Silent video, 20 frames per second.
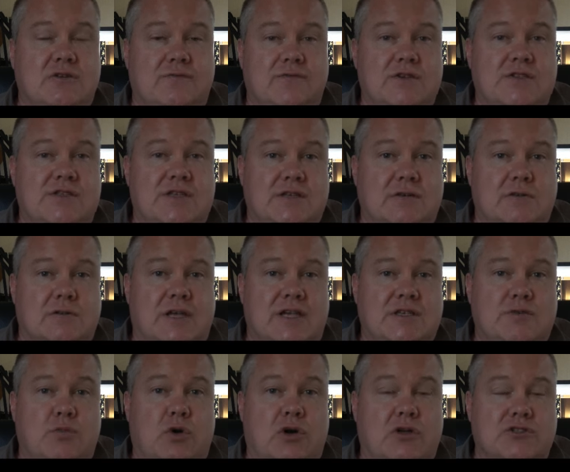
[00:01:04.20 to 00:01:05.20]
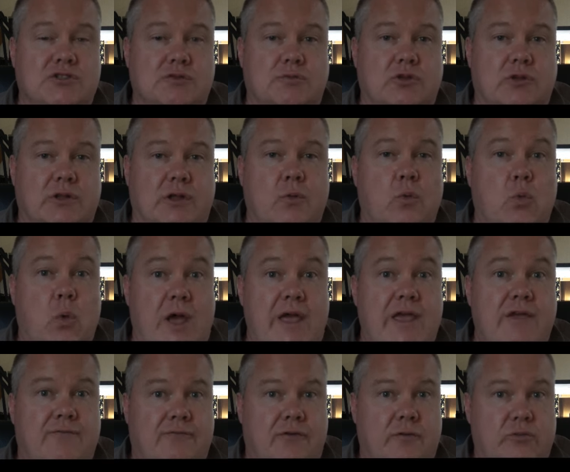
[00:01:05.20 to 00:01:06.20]
of the signal as possible
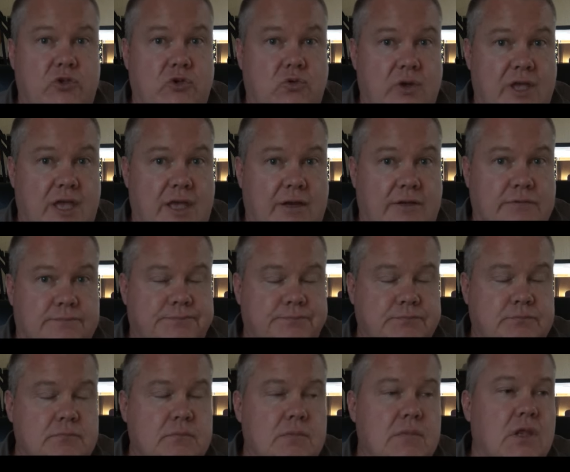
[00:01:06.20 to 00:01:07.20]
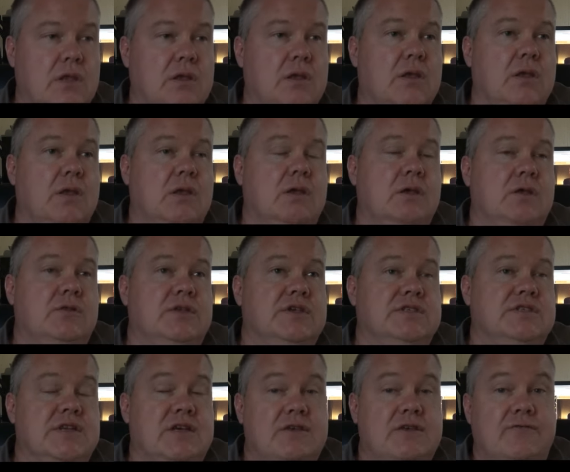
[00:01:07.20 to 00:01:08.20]
away from your head.
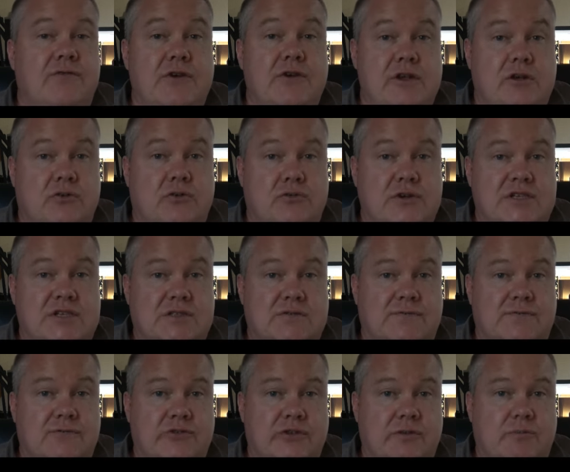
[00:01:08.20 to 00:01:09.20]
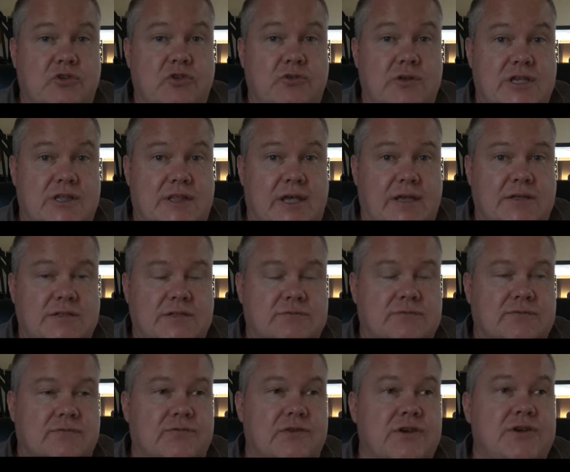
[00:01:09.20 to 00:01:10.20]
There's another very good reason for them doing that.
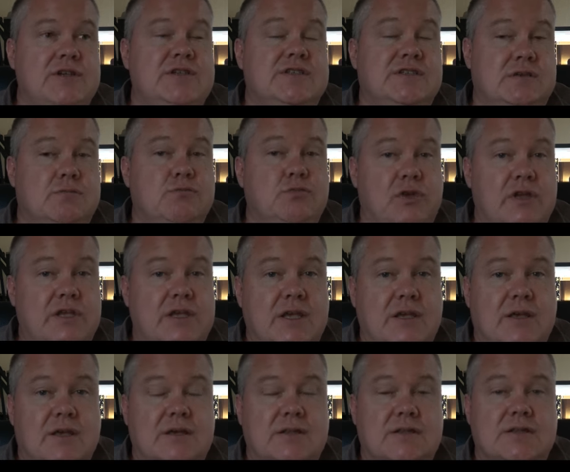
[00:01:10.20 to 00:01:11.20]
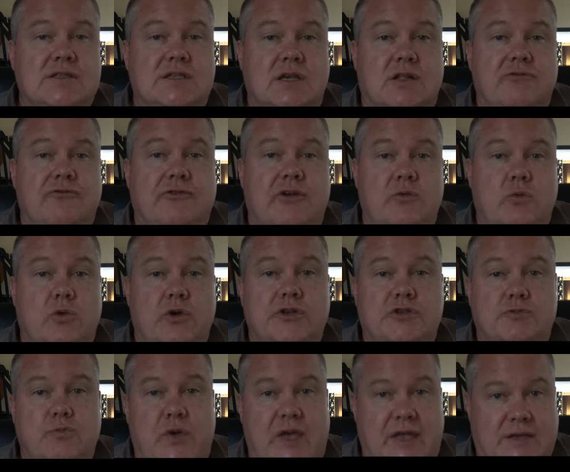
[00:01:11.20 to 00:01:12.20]
Very simply, the cell phone
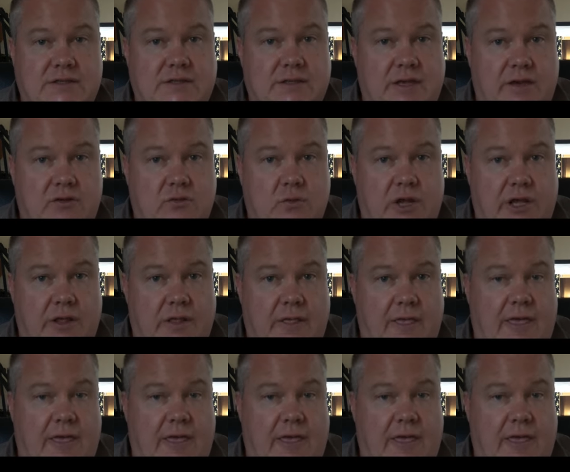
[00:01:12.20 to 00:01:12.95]
works better that way.